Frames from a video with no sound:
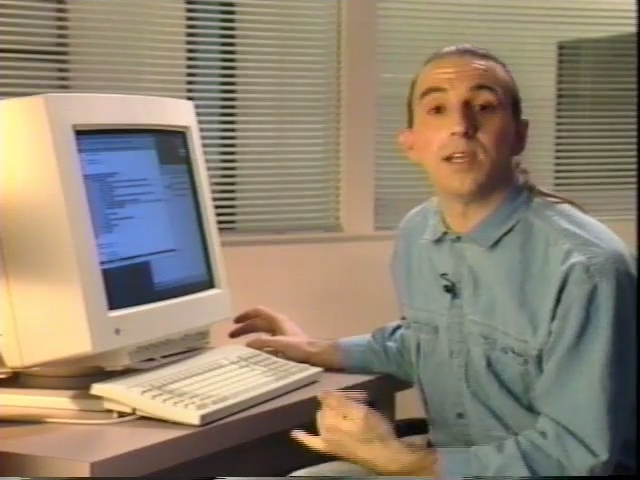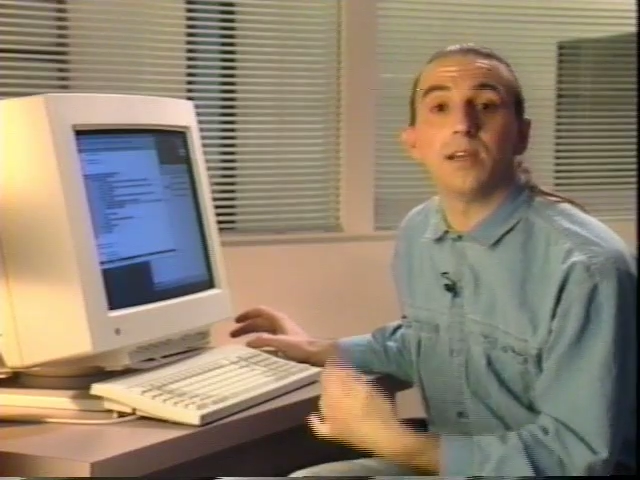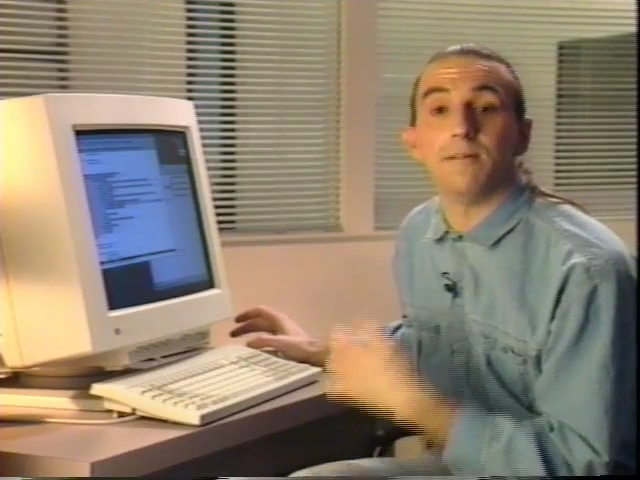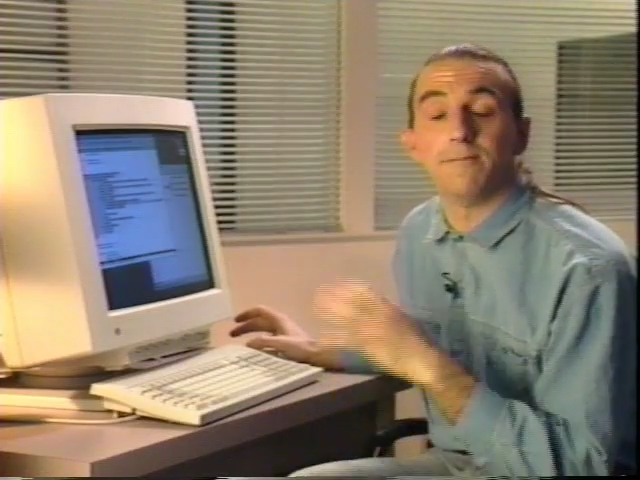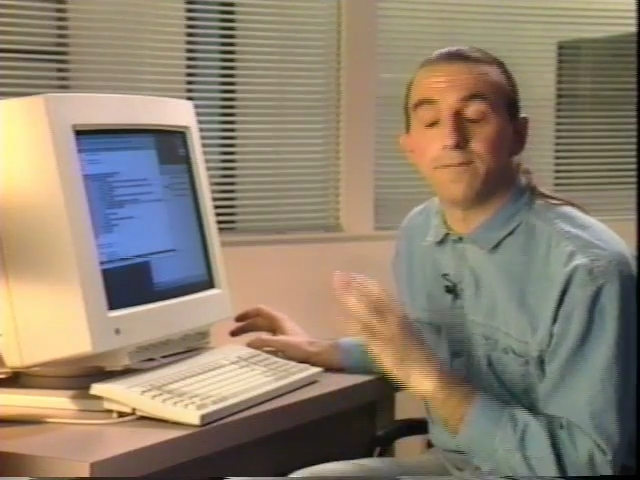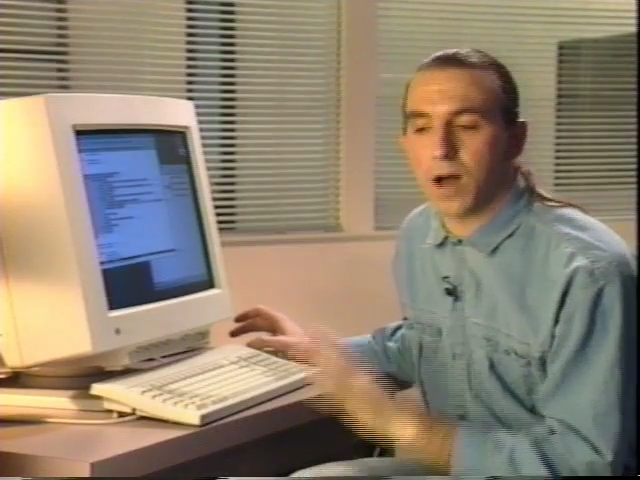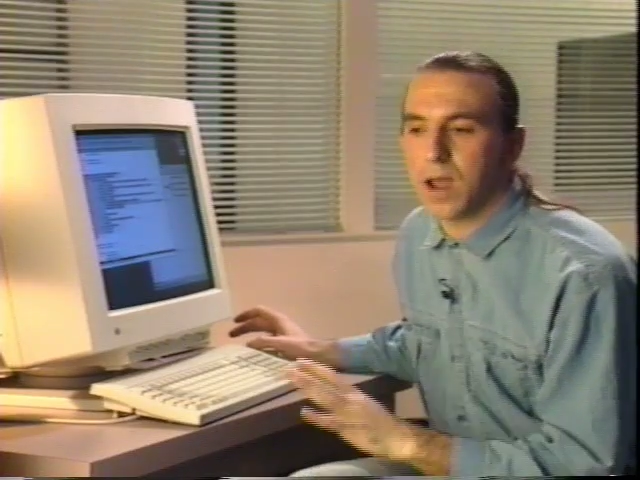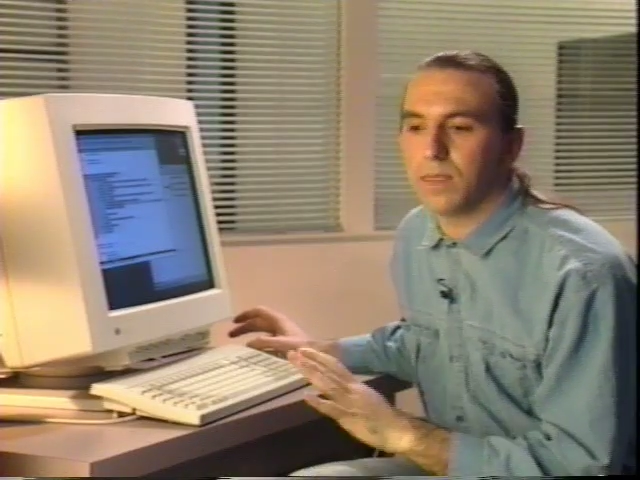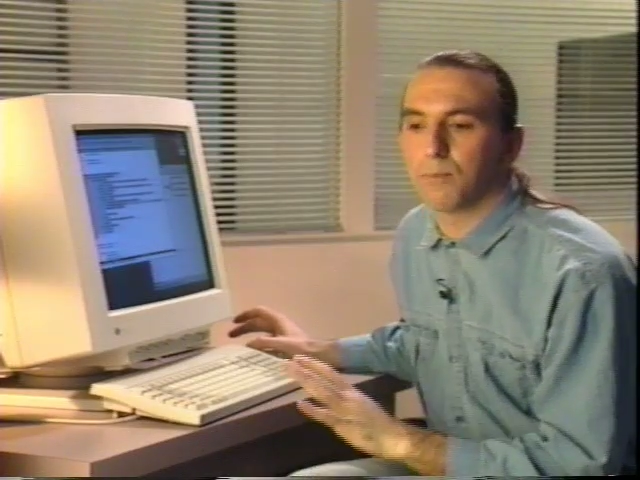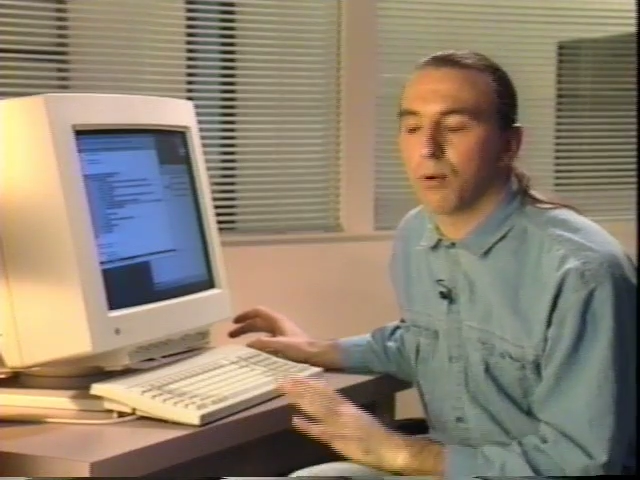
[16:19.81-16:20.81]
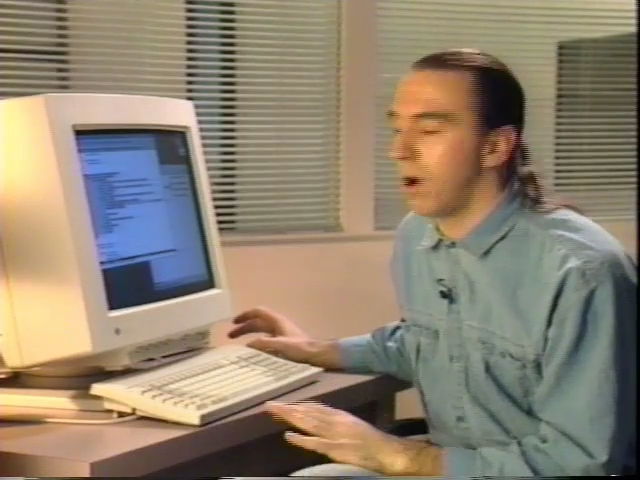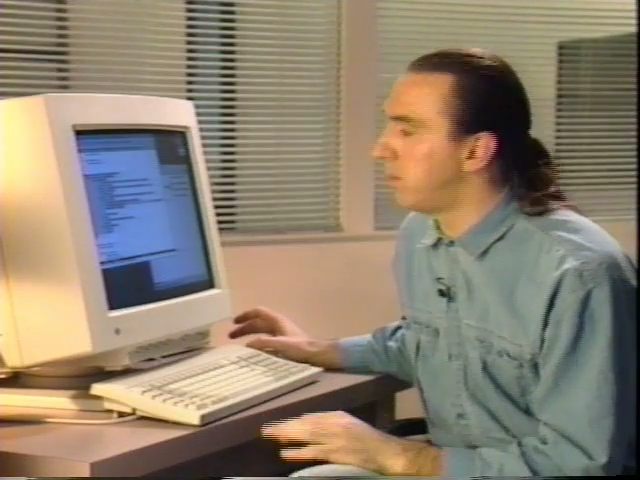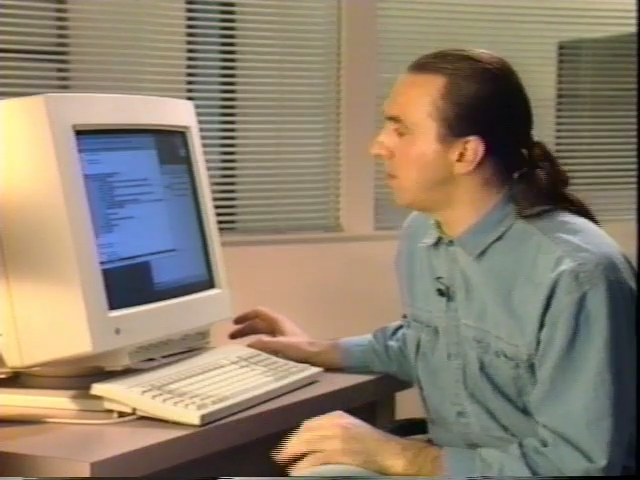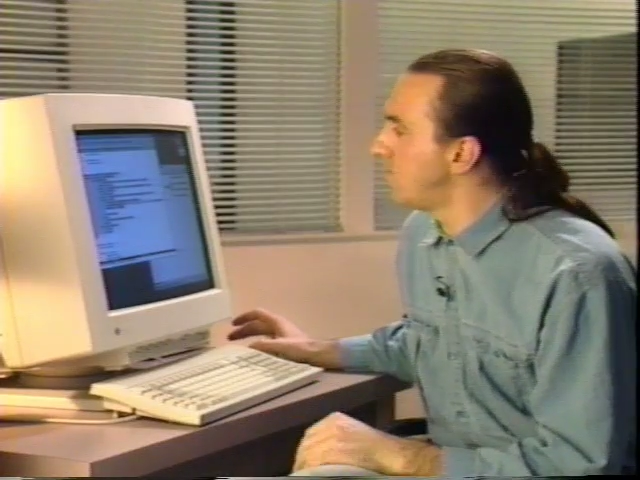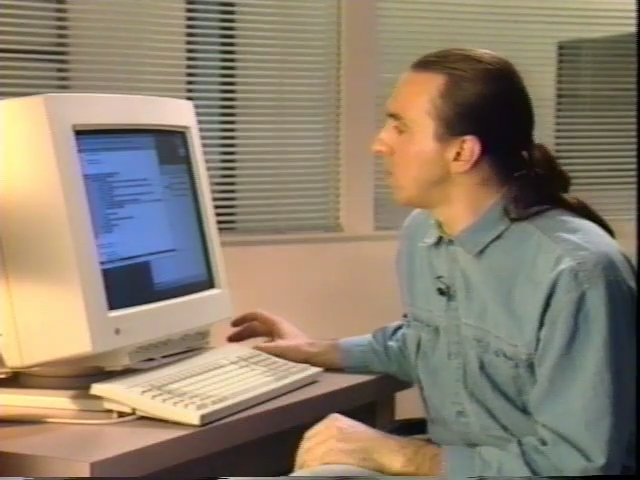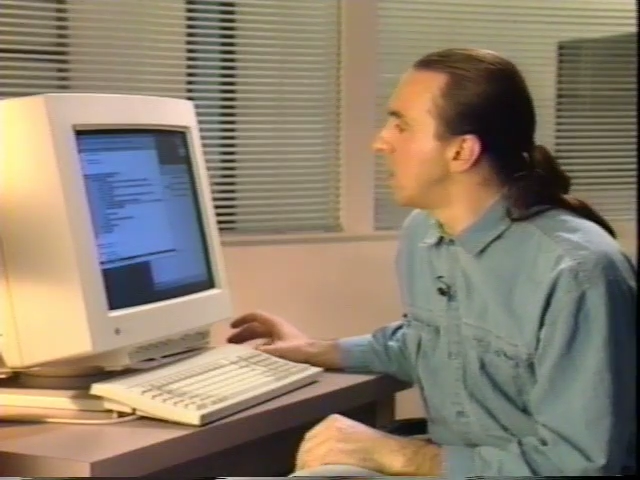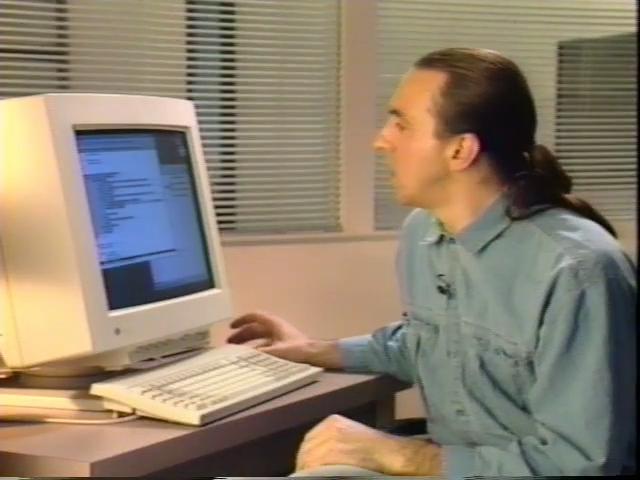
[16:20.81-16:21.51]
in and find the problem,